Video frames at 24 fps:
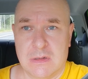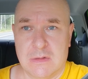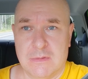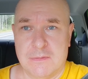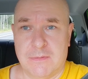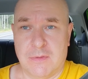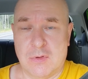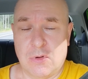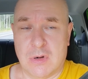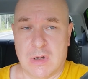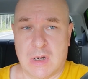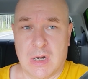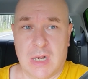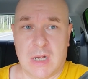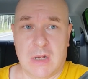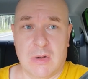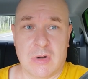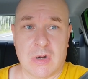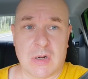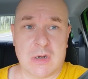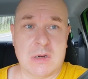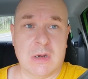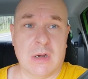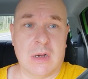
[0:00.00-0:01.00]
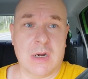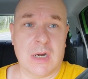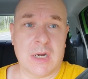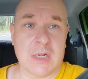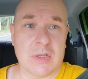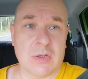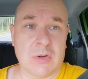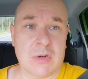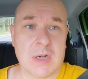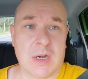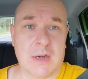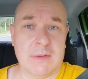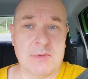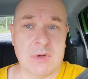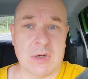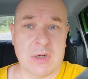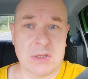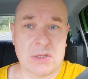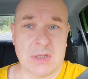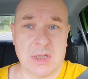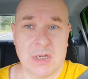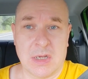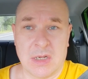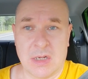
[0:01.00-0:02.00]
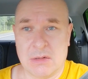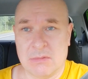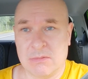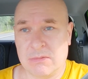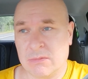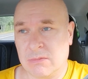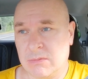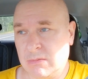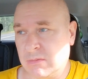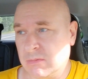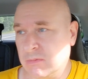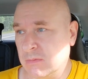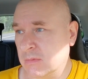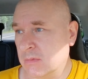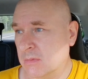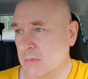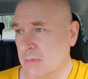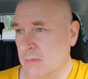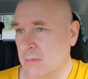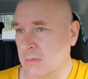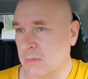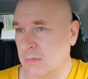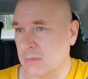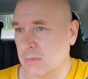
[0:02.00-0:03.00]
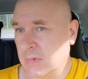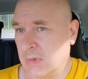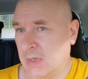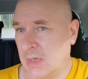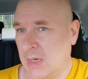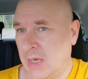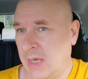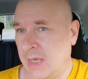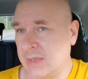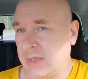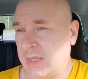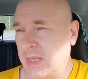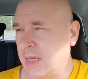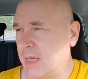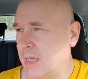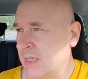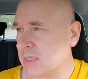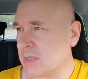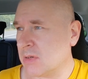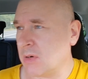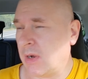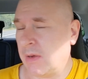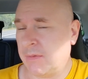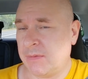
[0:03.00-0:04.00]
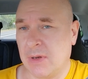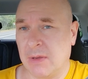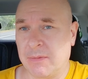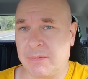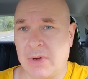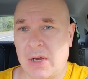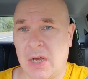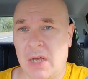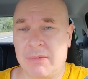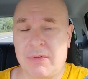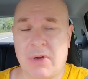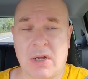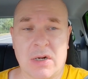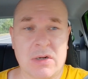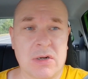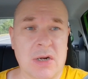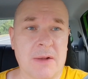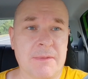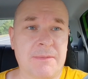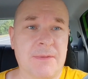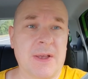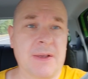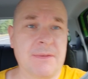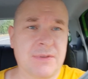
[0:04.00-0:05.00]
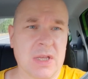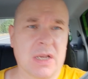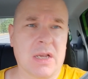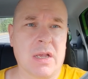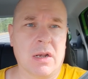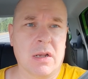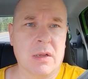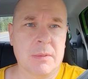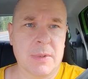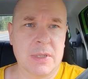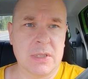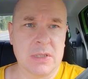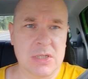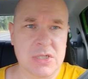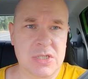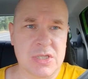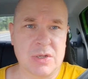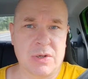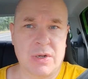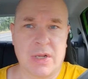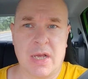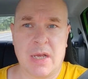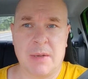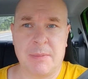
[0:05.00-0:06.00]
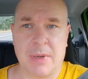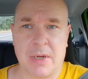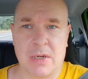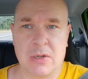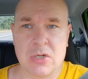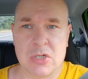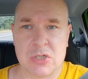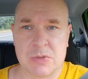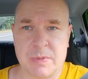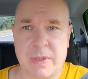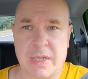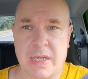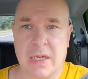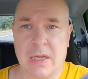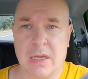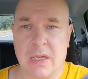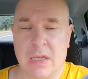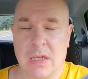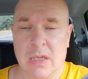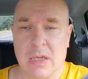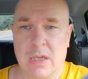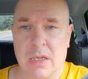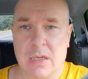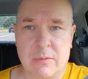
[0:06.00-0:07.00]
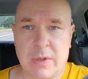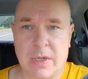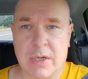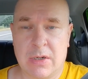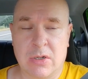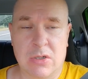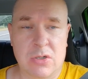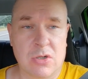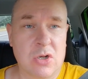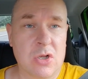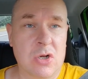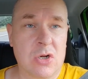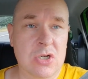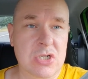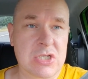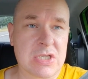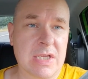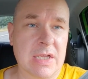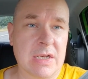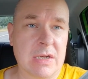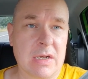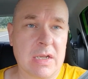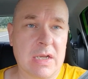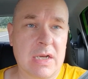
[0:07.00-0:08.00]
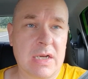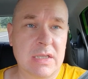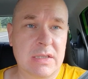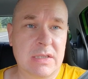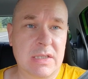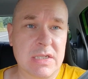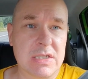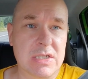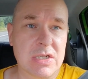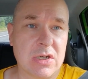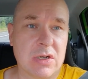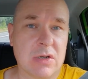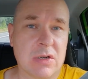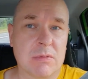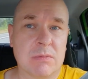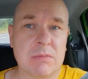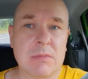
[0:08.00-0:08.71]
for our car to cover the, I think it's roughly 550 kilometers today, because we got lost in Lahti, so